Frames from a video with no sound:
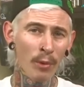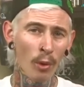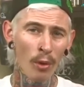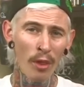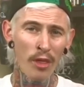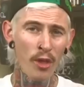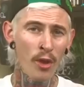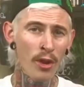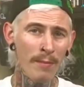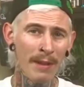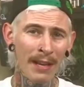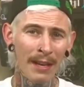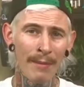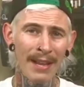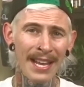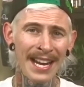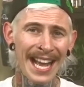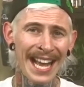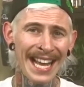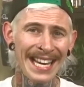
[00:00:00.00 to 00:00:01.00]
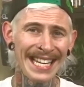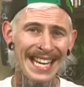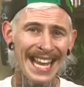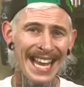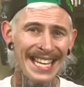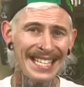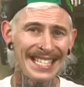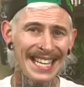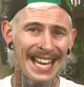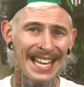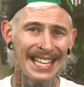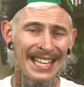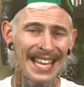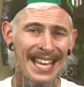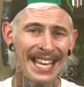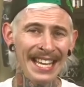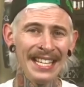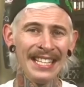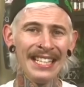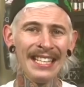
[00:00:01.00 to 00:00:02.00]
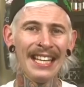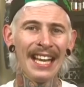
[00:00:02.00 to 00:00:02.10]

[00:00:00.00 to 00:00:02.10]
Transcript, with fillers: or thirty millimeter R D As out there.